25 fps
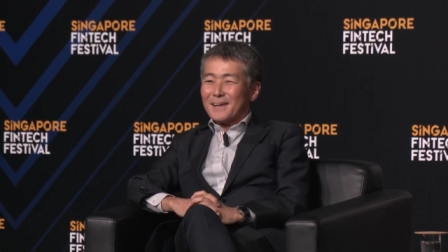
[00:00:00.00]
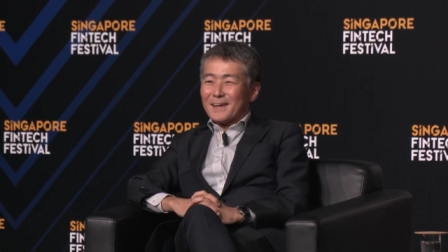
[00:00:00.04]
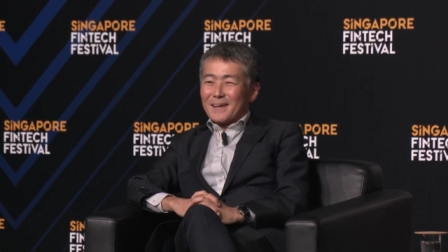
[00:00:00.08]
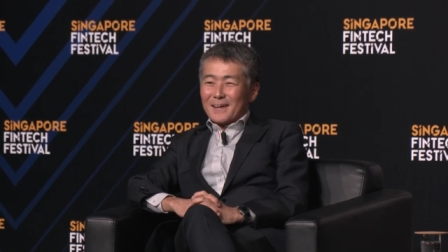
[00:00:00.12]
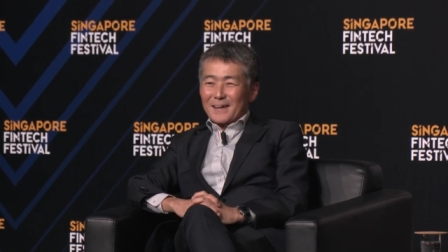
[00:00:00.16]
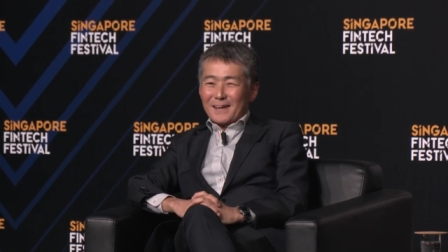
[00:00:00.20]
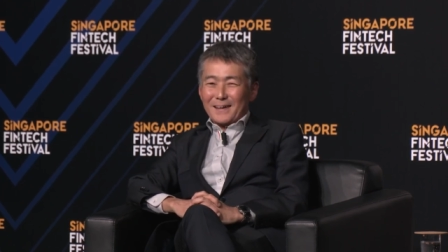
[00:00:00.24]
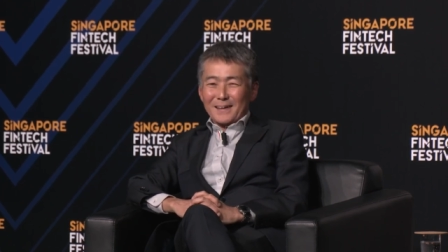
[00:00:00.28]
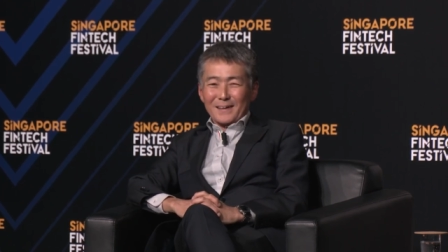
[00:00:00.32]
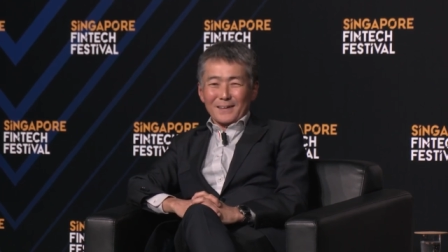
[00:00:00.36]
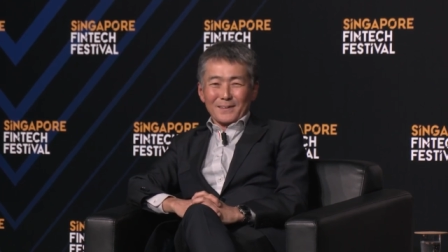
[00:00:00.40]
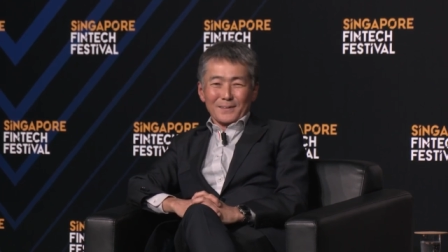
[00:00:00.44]

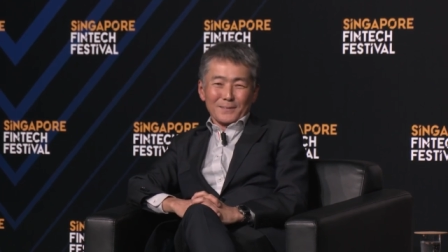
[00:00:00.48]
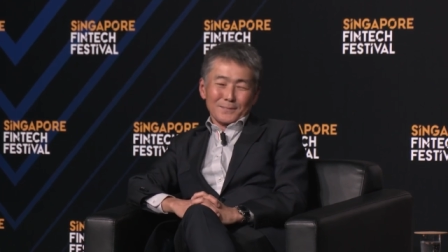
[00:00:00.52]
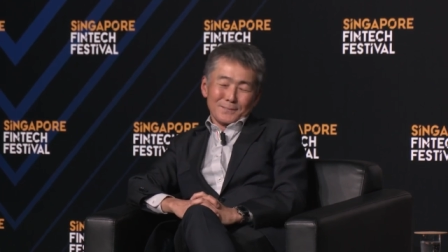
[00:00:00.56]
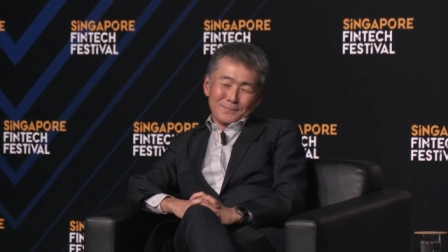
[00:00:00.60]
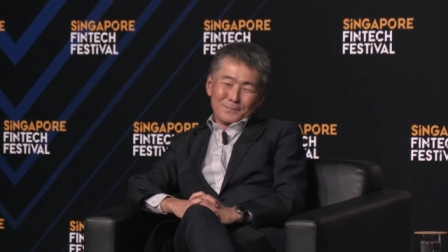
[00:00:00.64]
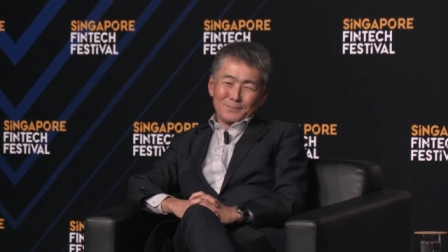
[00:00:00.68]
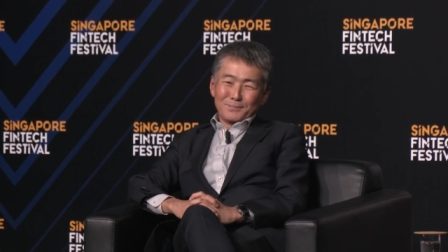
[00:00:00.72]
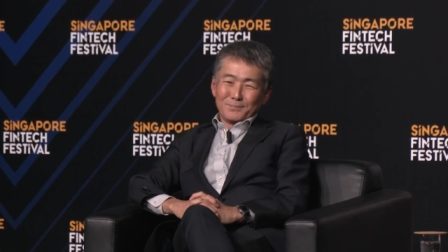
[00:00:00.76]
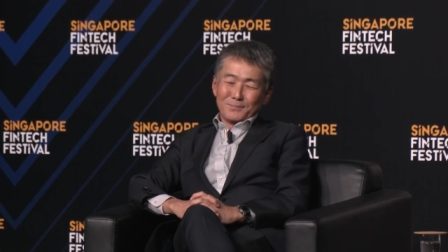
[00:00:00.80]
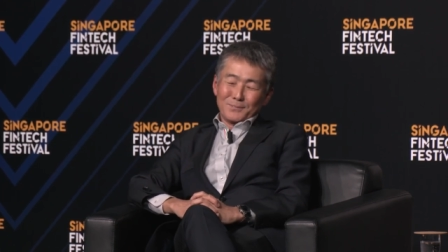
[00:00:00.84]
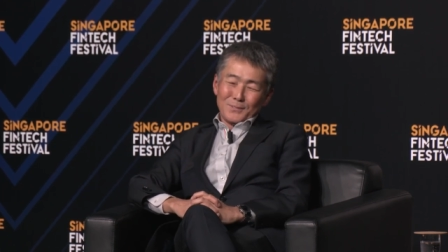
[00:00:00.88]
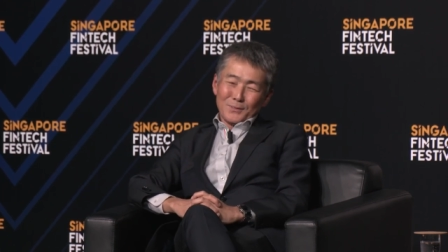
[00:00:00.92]

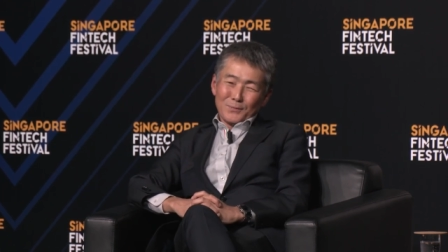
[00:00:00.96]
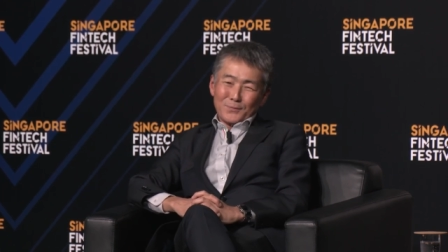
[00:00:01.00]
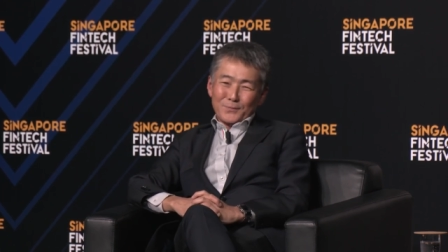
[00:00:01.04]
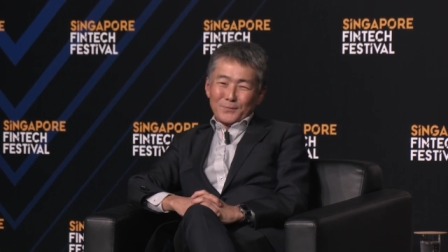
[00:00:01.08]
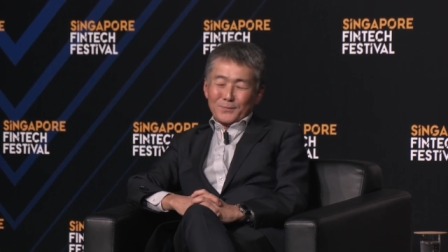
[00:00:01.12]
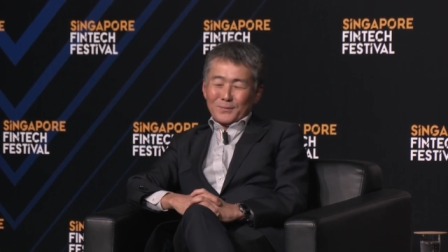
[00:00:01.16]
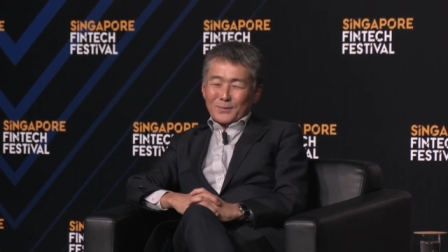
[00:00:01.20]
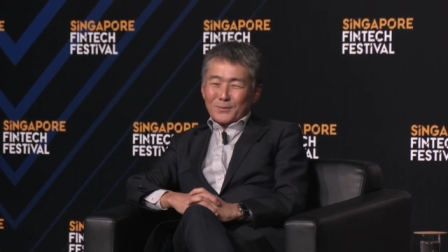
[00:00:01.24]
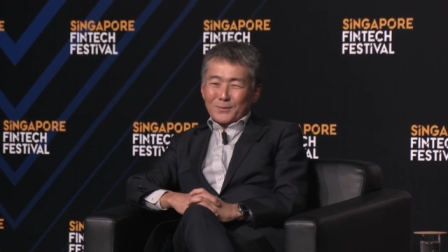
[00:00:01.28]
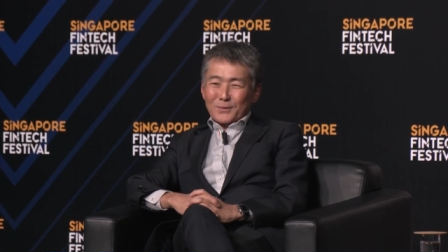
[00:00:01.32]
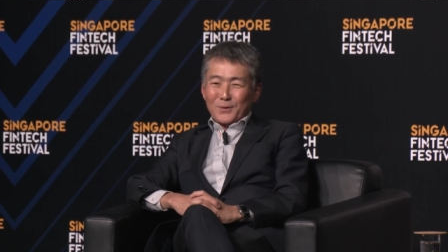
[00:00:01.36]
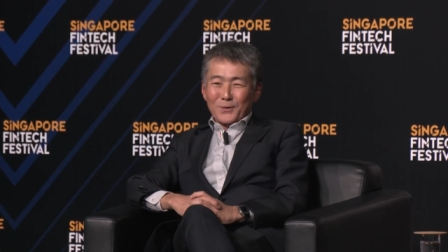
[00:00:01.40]

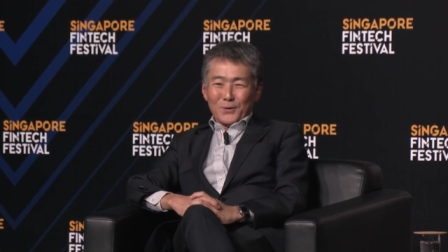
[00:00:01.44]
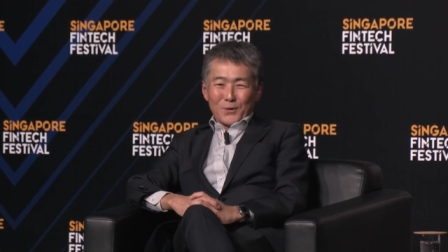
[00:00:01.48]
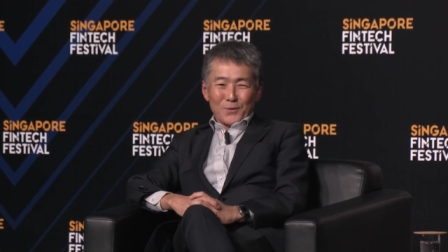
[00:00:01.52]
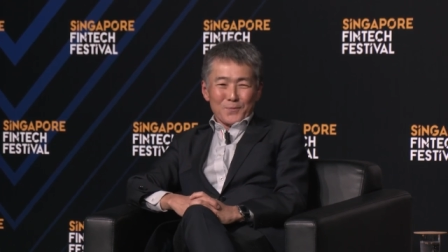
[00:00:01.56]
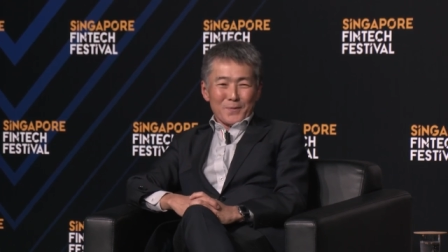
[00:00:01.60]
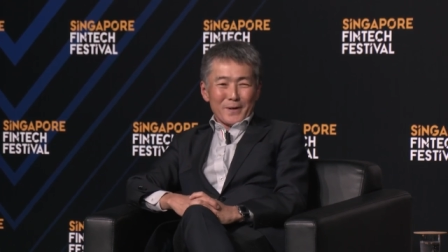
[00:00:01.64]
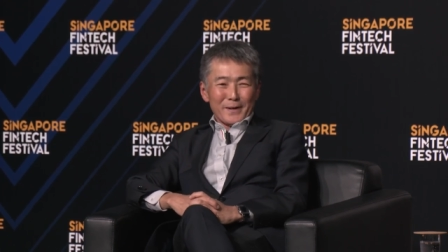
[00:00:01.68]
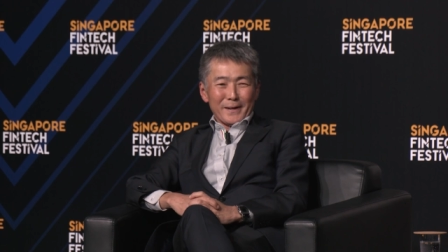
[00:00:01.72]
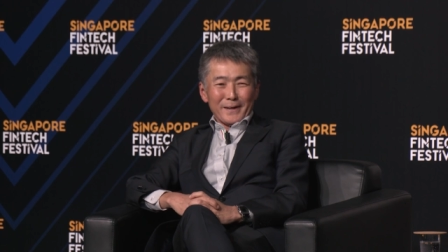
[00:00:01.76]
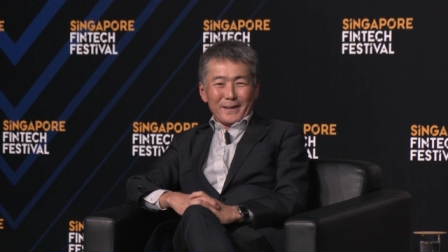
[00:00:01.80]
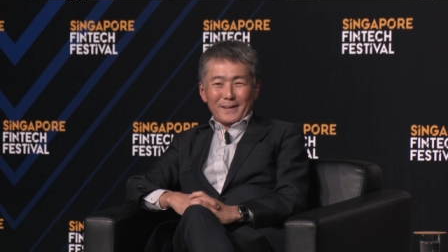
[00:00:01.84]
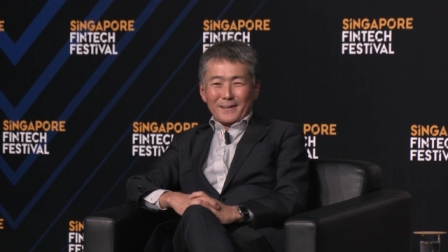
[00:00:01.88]
Tokio
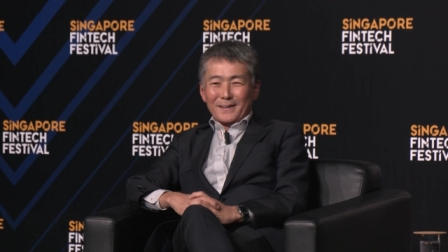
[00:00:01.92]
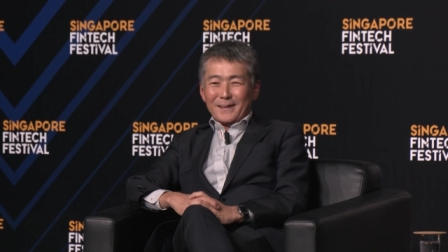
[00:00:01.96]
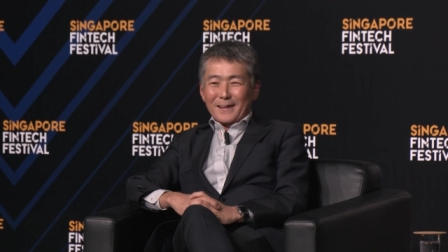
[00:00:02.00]
Marine